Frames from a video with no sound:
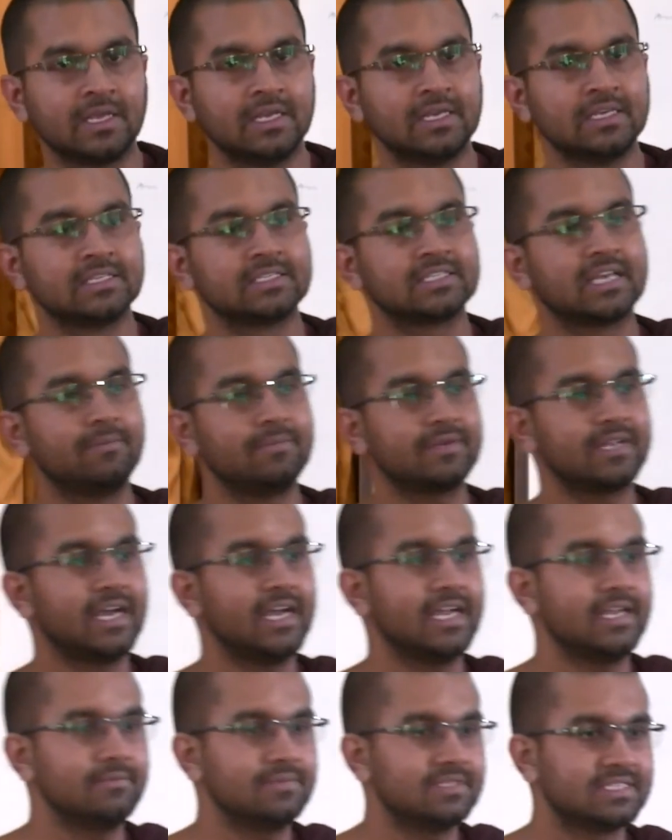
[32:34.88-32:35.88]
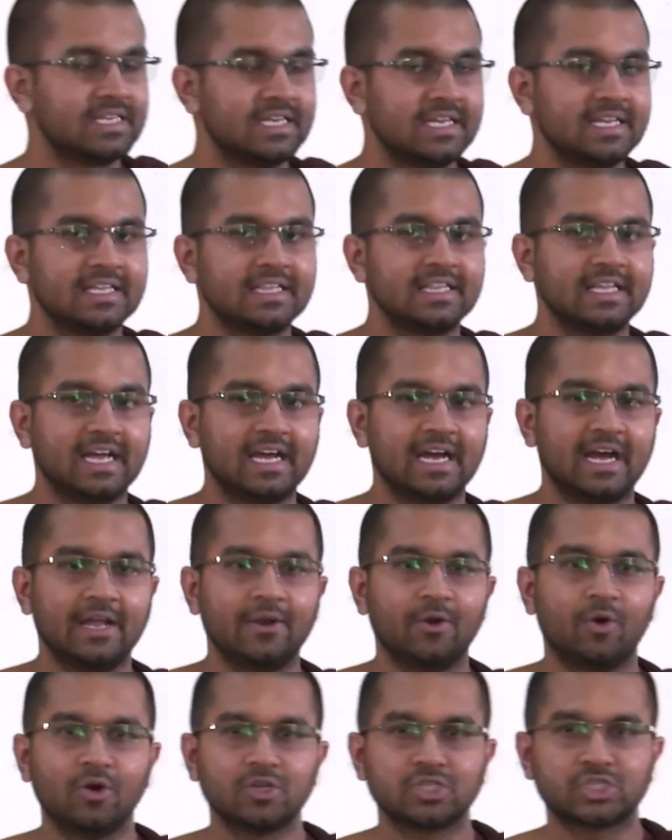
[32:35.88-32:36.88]
Sometimes, and
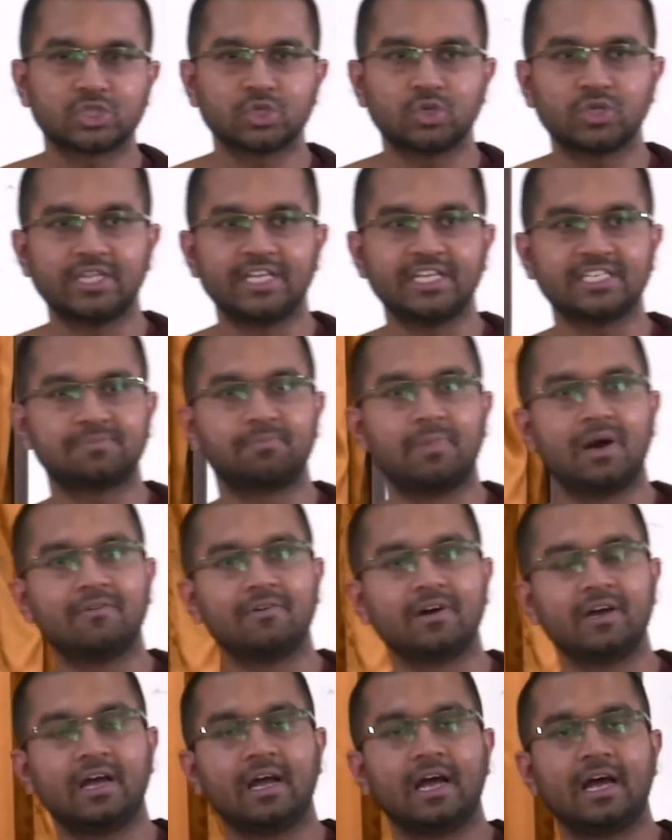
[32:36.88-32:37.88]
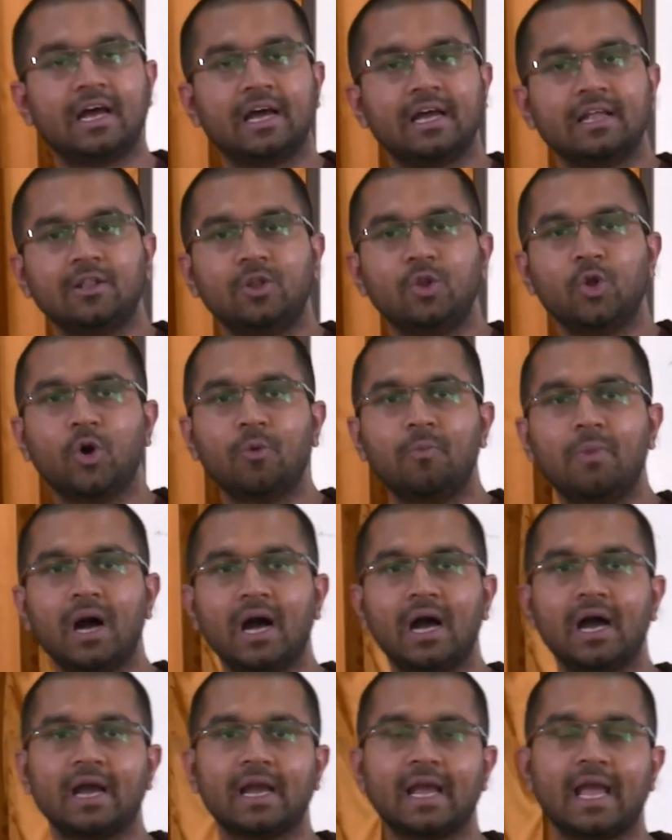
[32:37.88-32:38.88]
also this
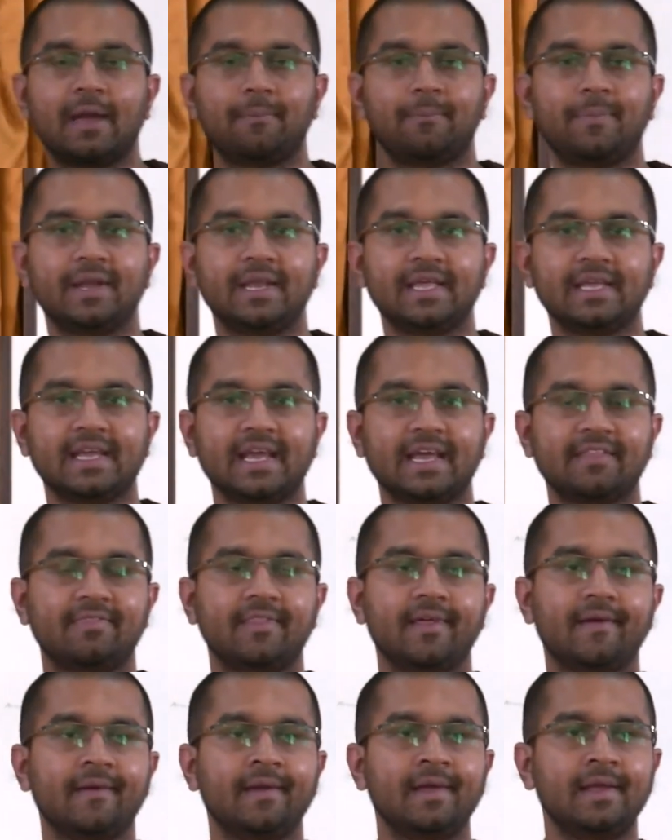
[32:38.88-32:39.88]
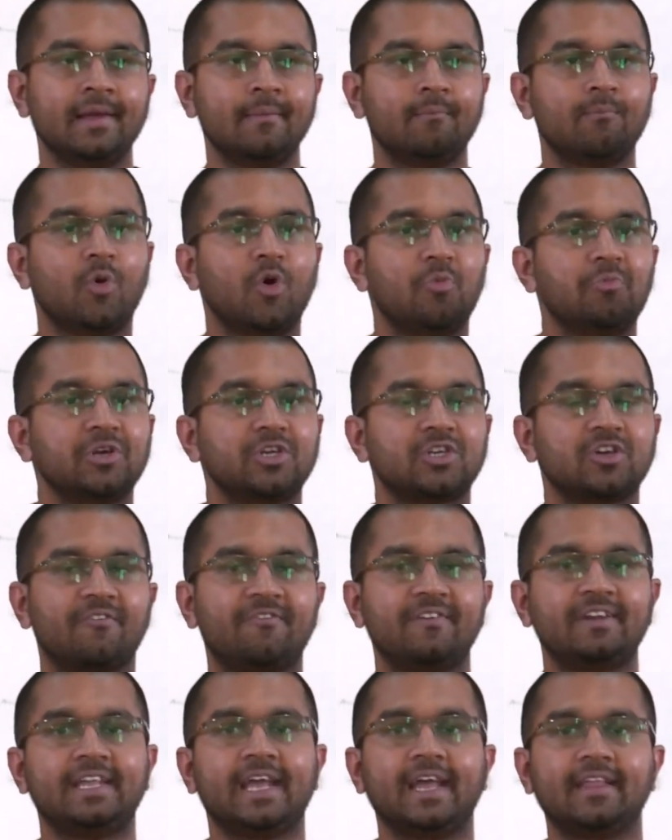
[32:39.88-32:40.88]
loba happening at the moment
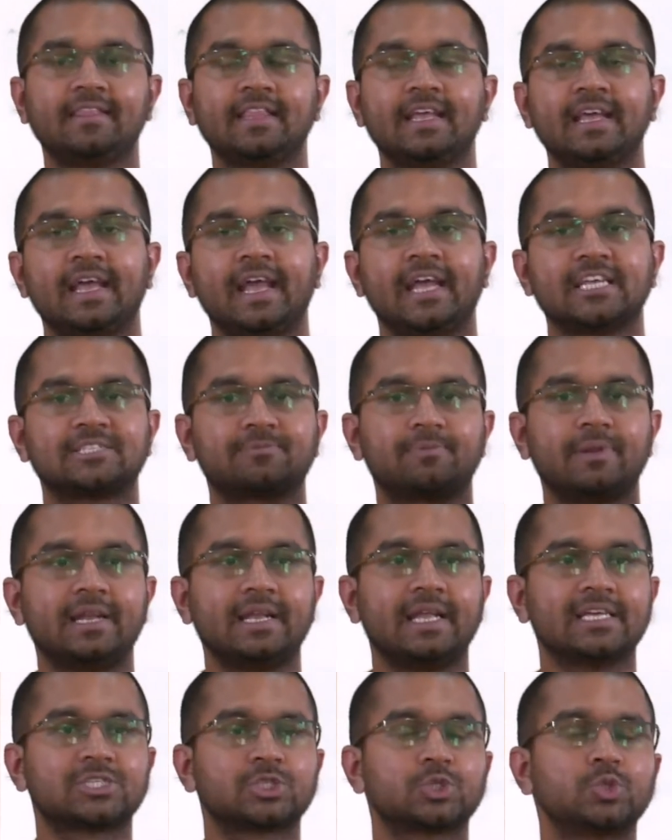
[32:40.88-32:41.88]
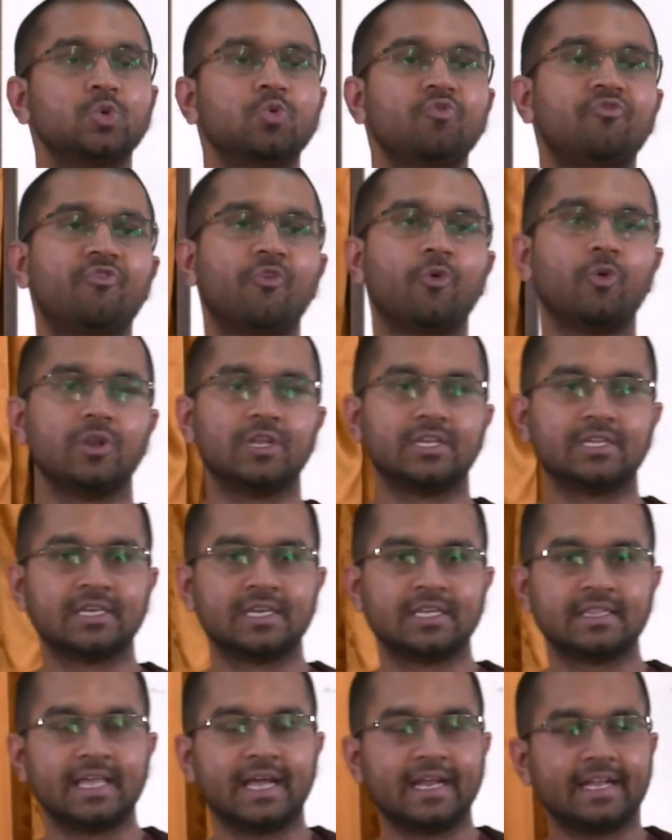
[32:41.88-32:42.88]
of death explained as twofold.
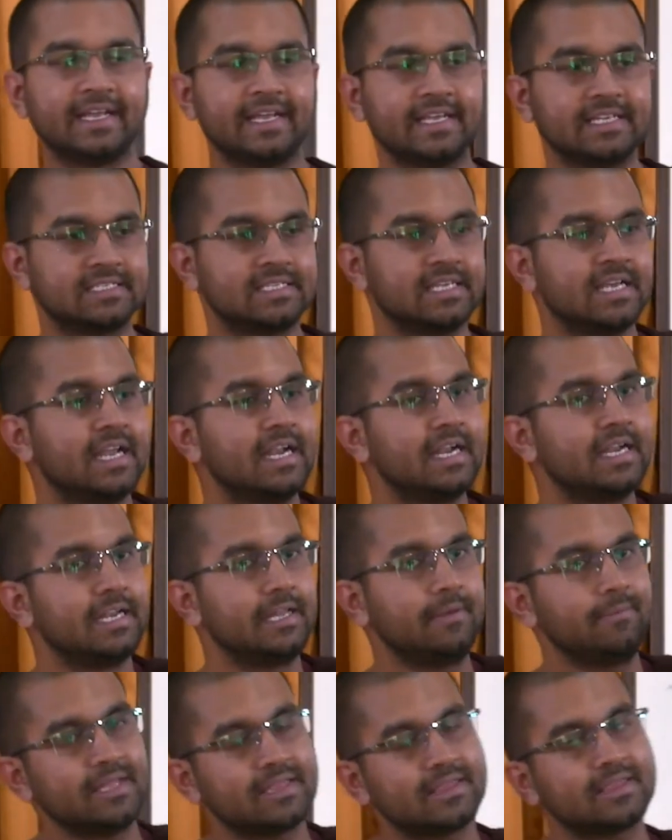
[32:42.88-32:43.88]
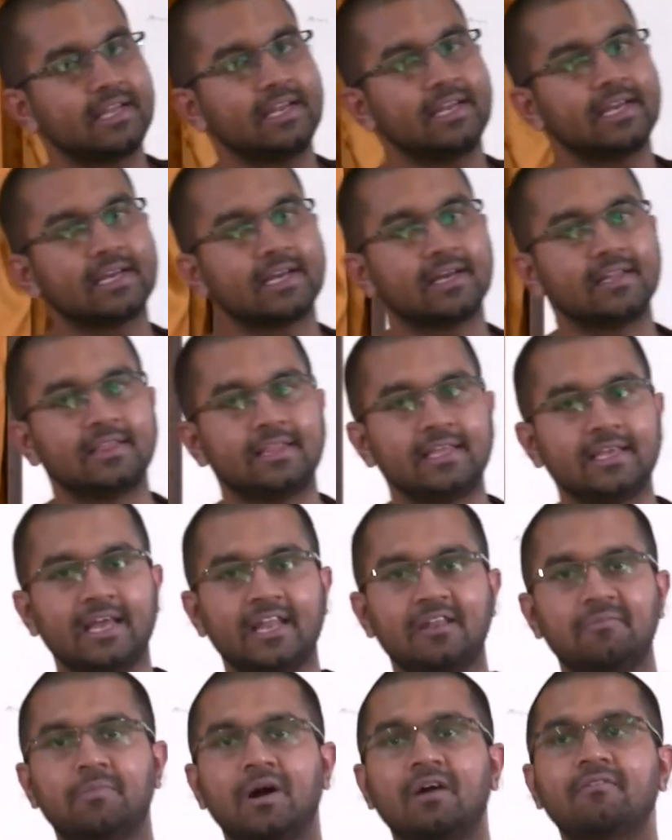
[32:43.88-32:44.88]
That is nimitta nikanti
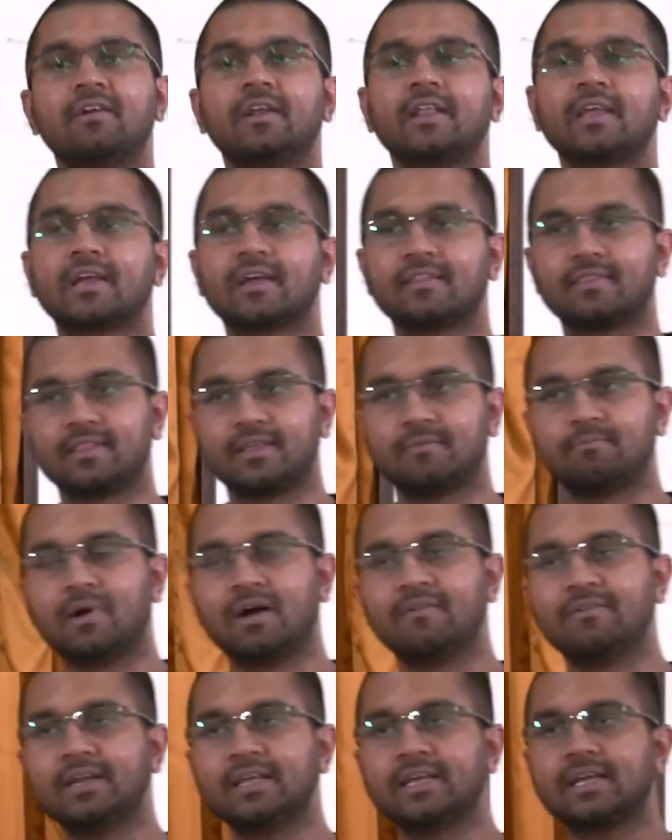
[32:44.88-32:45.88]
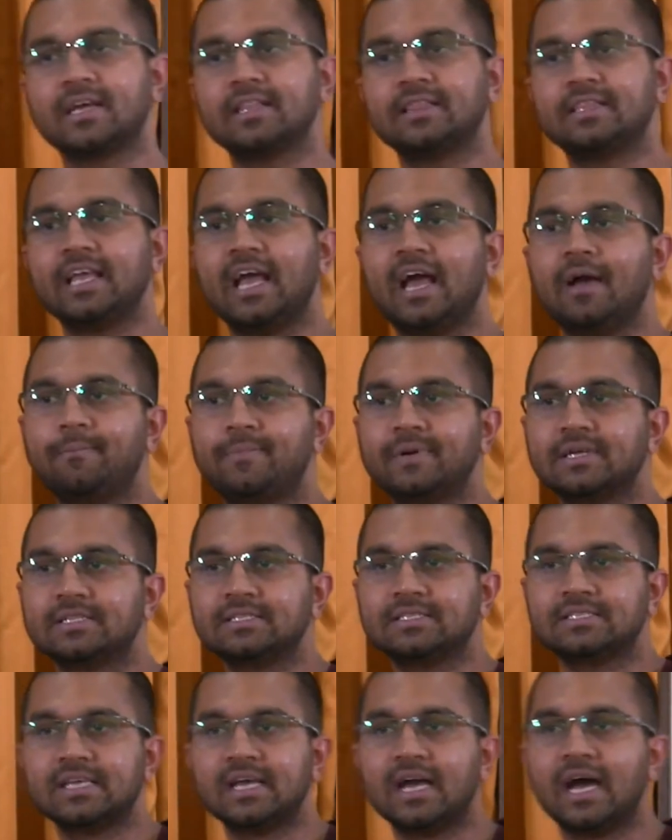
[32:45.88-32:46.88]
and bhava nikanti. Bhava nikanti
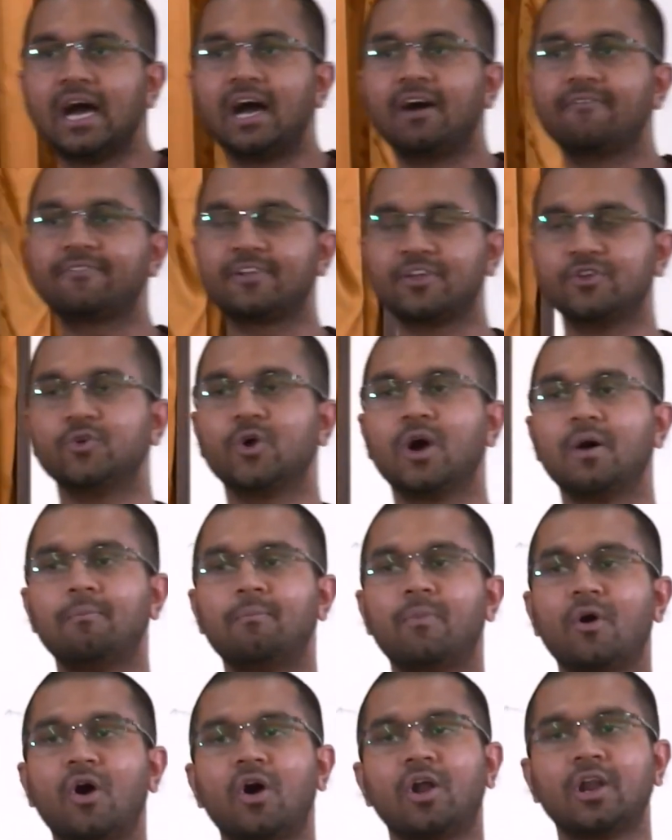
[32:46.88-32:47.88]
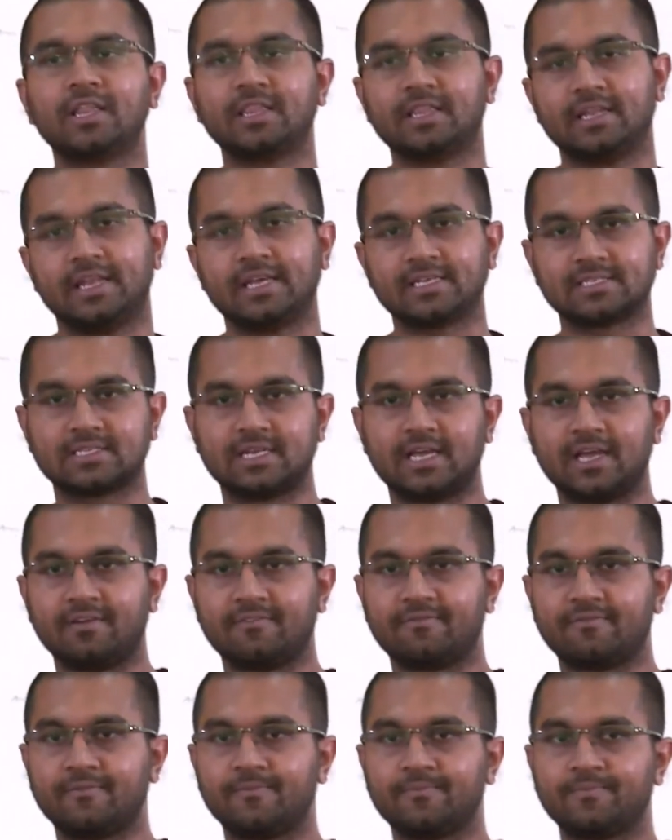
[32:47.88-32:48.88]
happens after you are born in the next
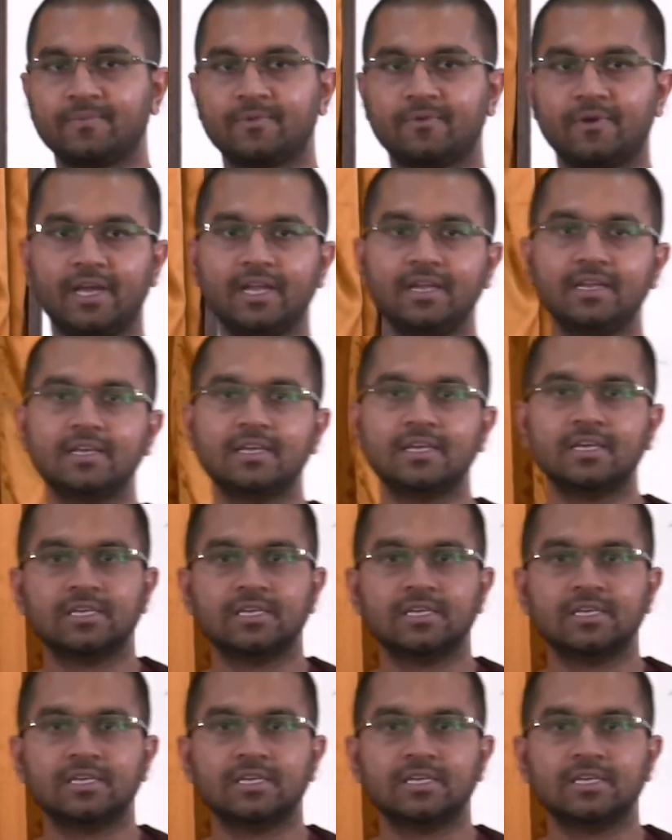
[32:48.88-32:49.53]
life, right?